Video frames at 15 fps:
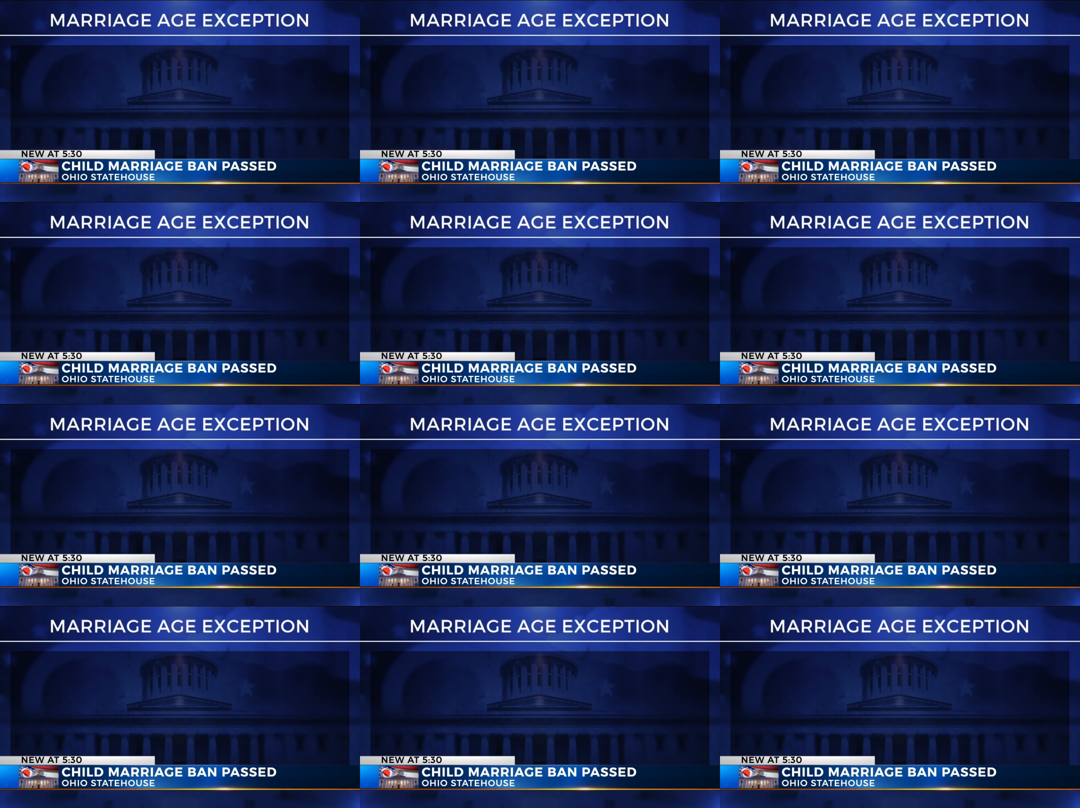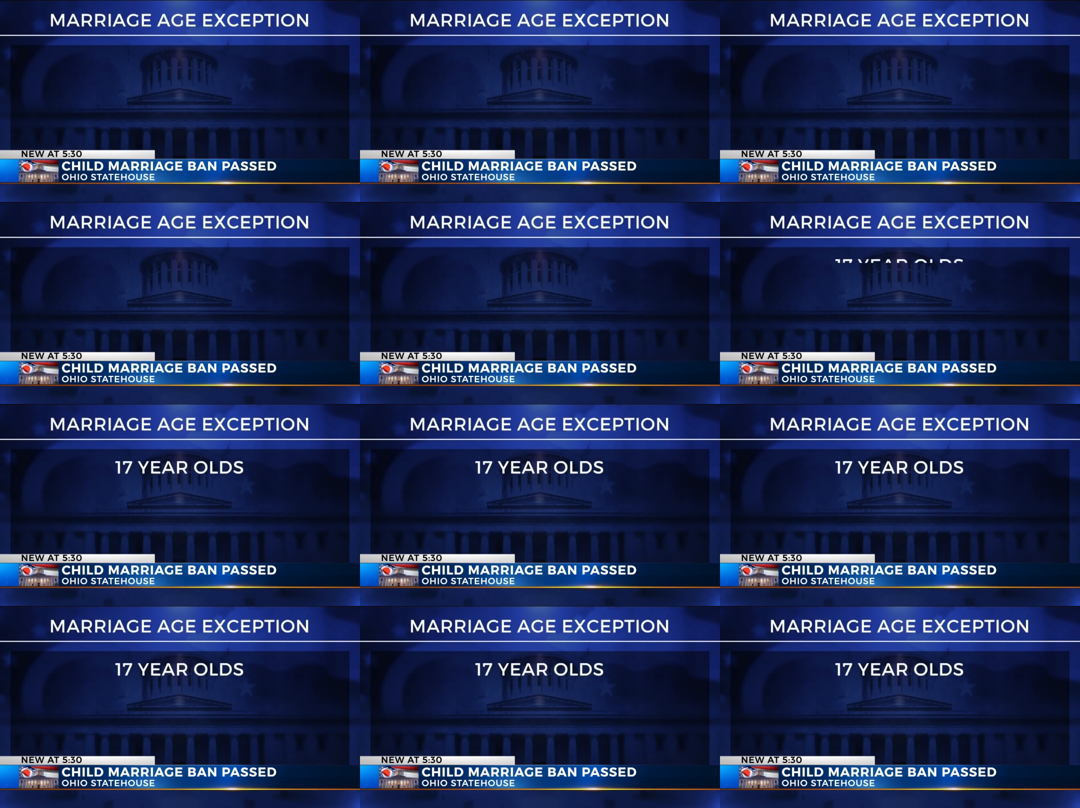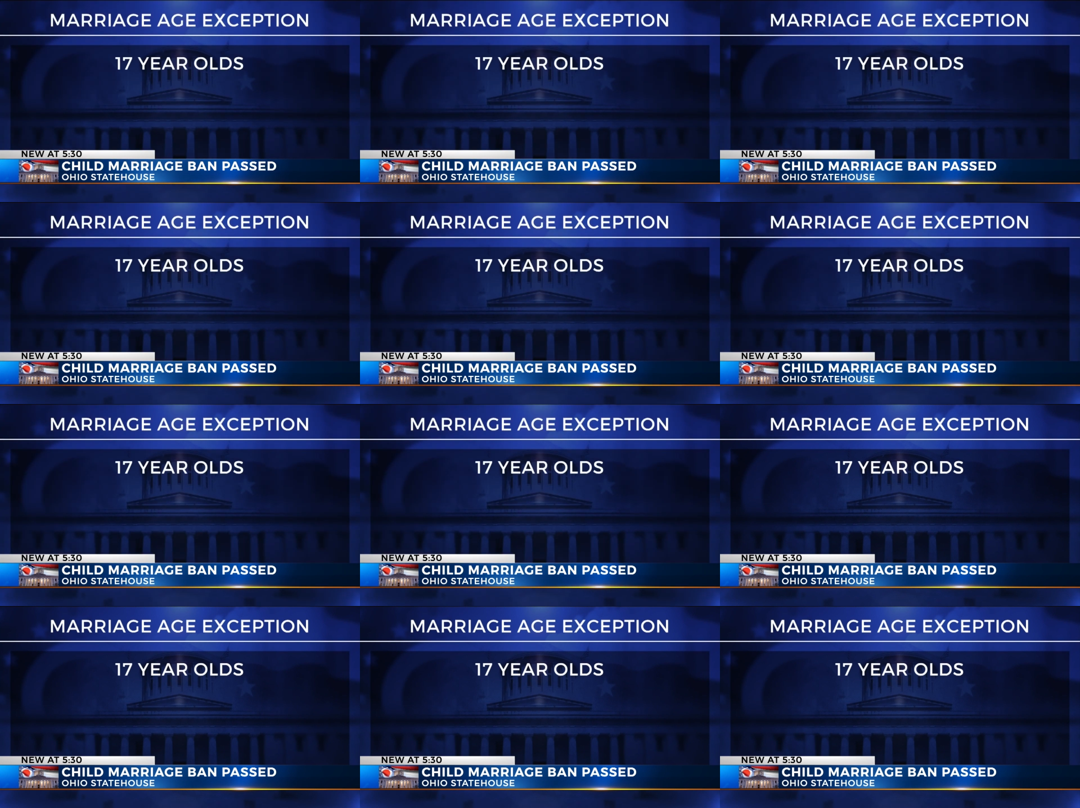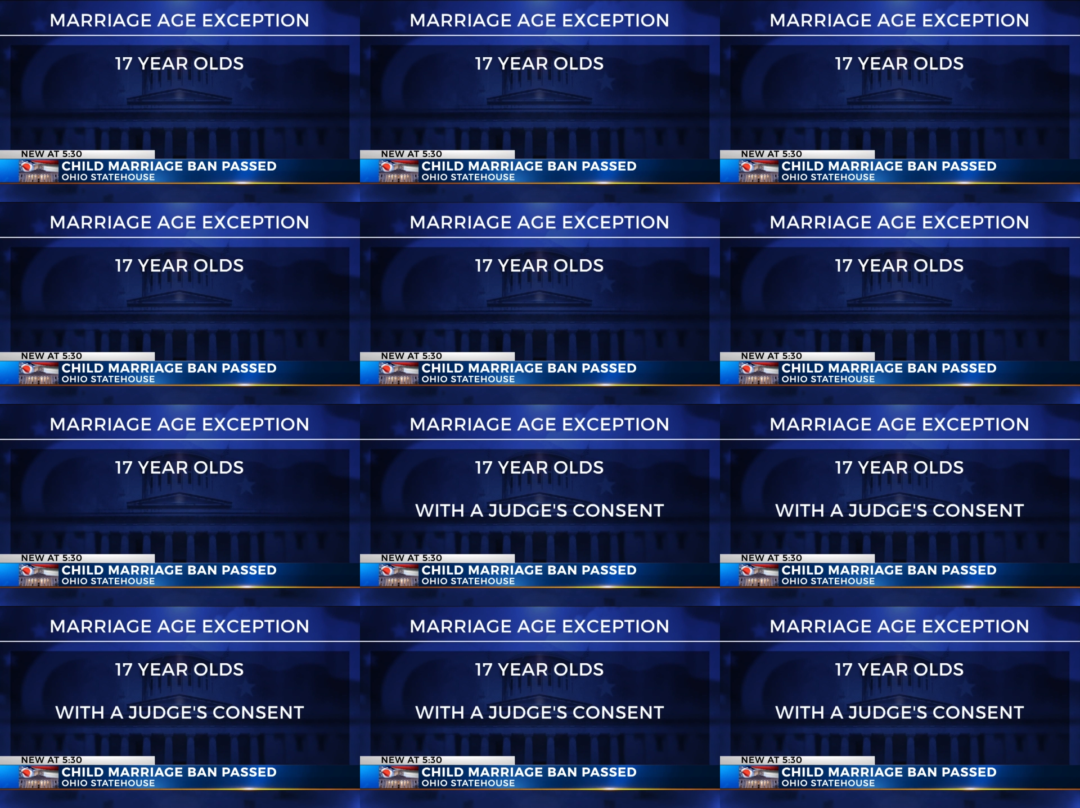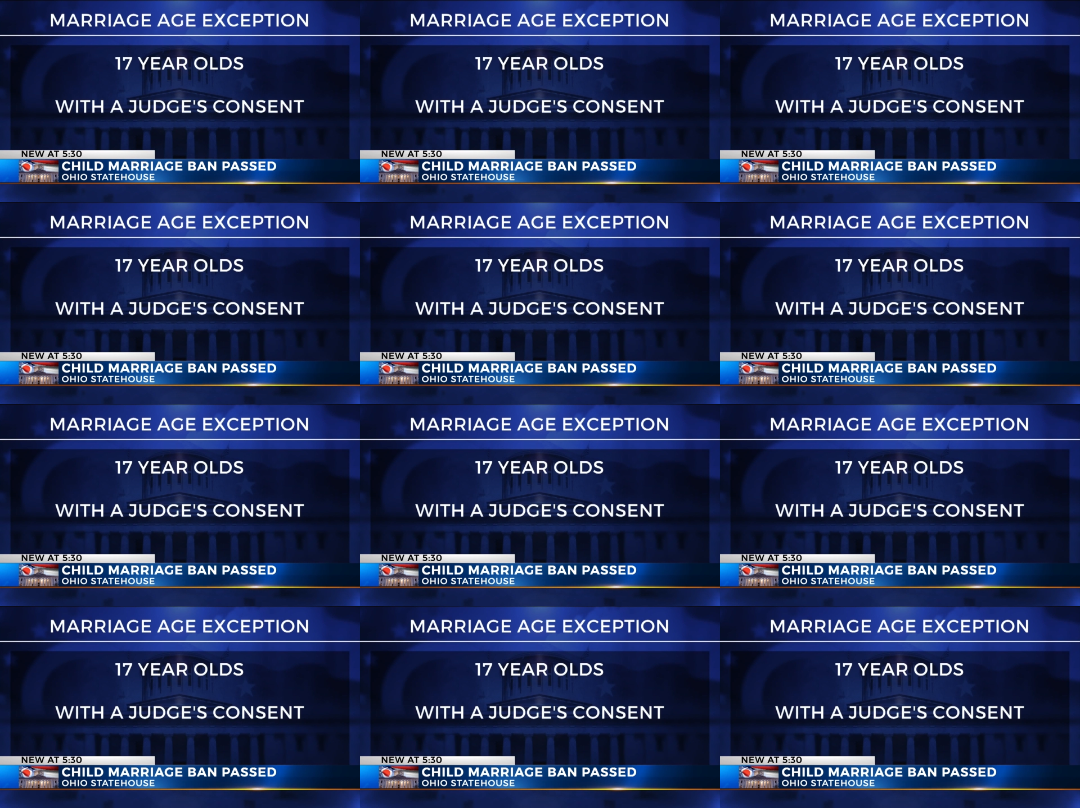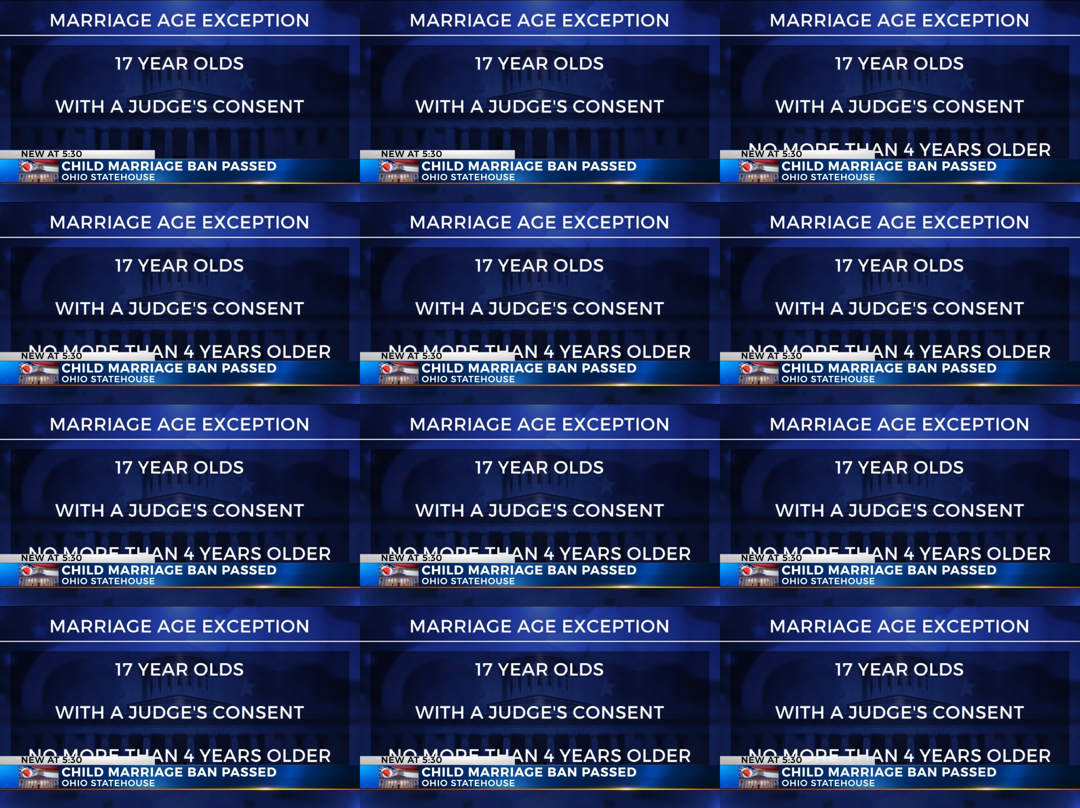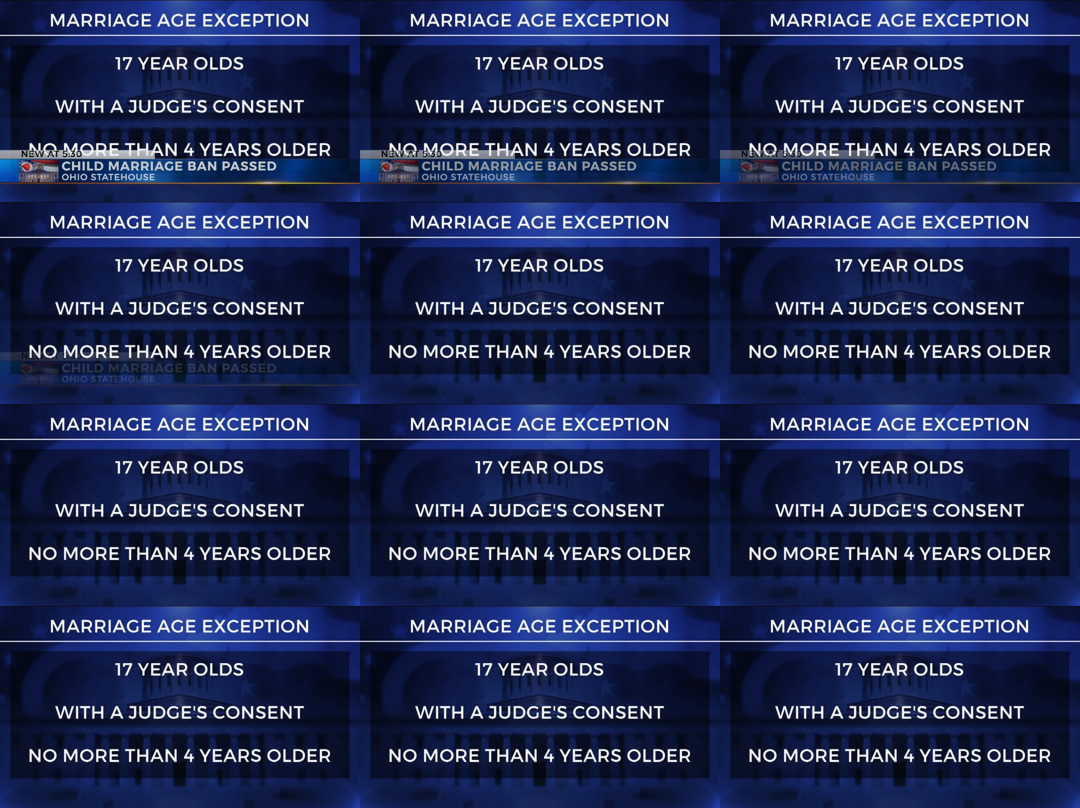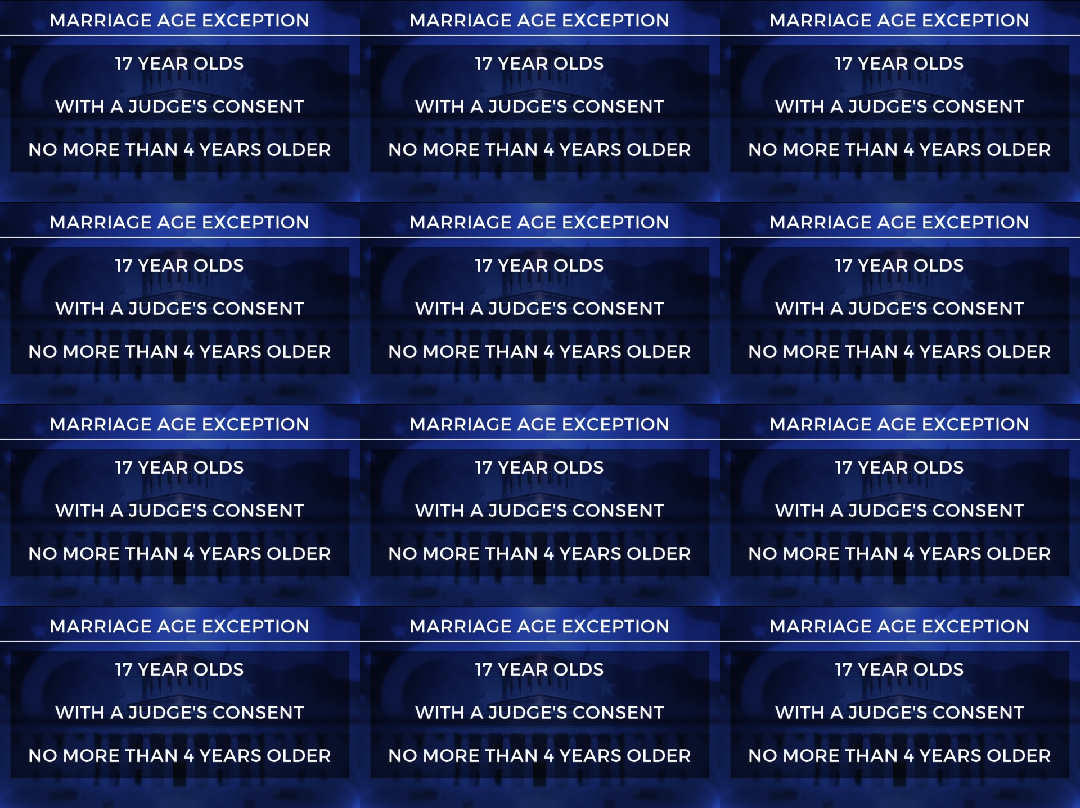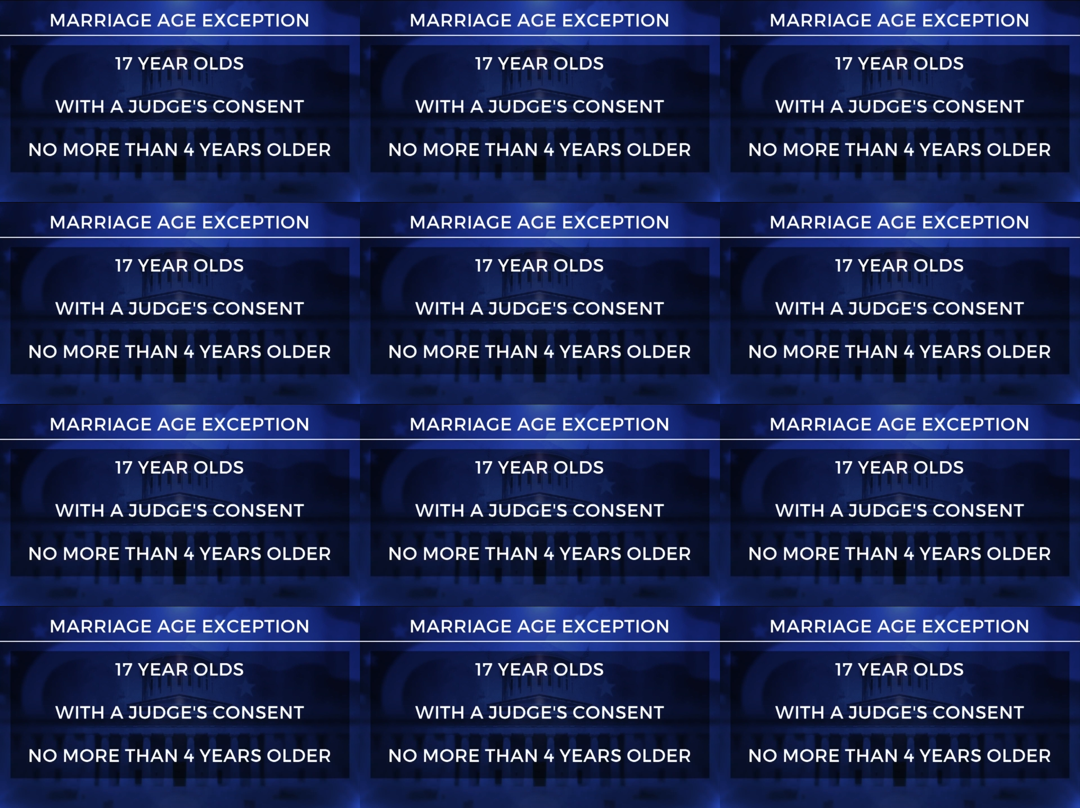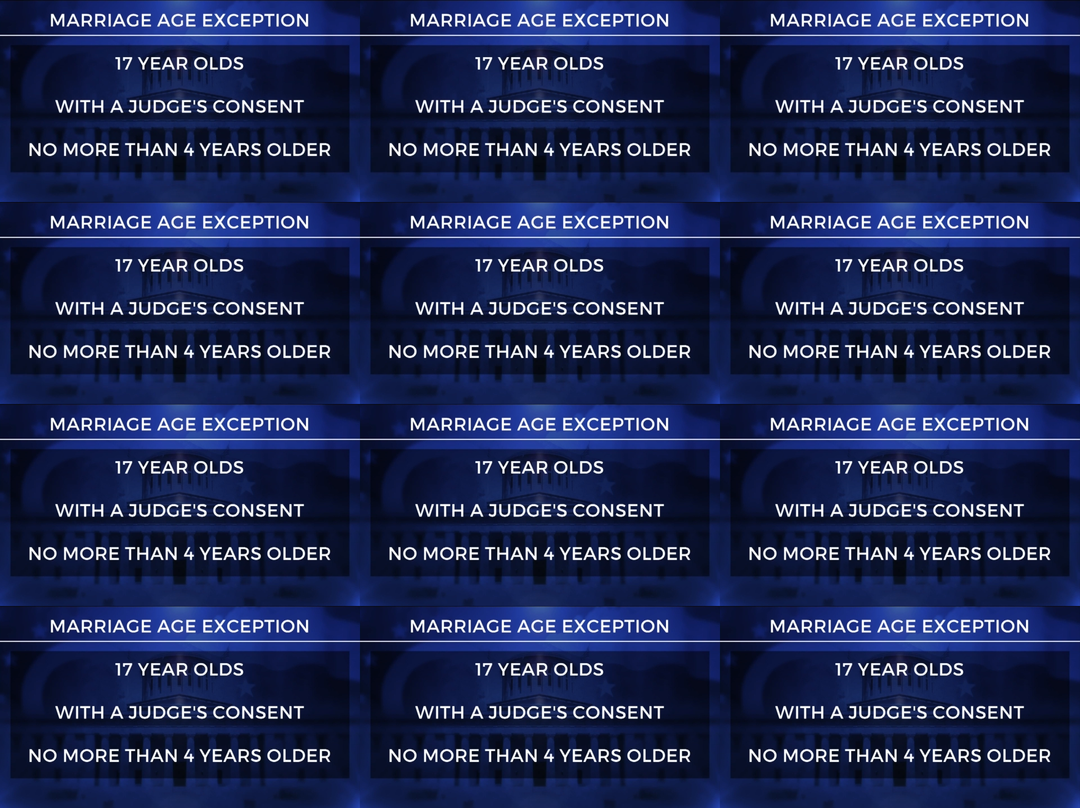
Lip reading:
[unreadable: no face in view]